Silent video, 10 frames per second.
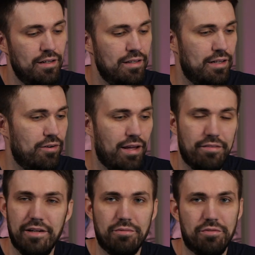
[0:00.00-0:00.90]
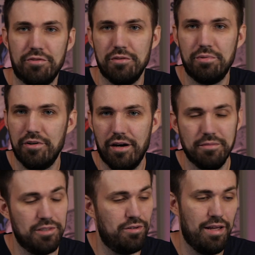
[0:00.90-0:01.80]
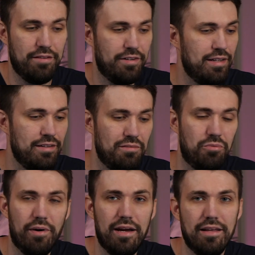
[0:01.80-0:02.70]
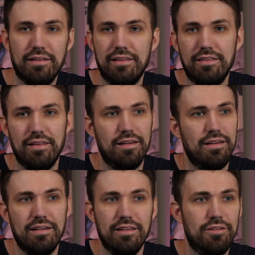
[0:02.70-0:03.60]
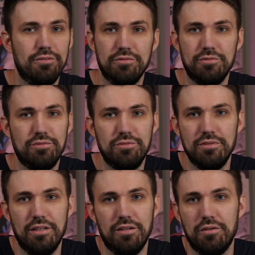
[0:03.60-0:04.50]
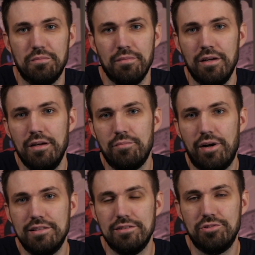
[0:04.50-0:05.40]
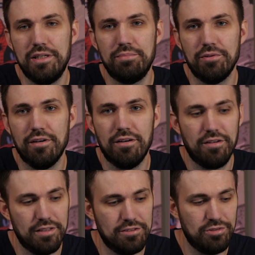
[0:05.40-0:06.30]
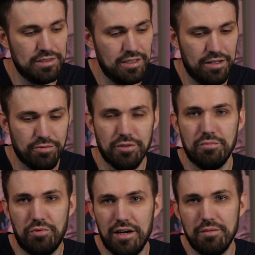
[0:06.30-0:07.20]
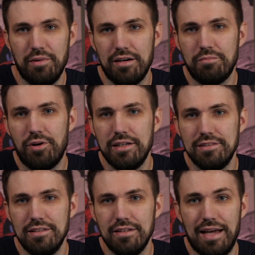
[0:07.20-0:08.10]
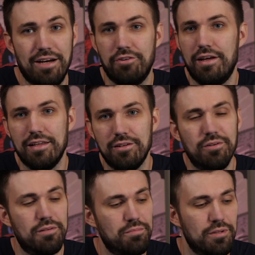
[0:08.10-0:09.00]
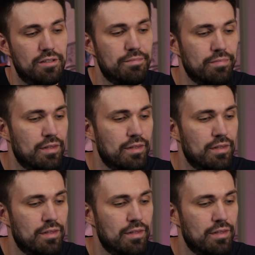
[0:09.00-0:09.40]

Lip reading: They don't have any referral programs, they don't have any way that they get those, you know, prices cheaper at all. It's just they offer the rock bottom pricing. I don't know how they do it, but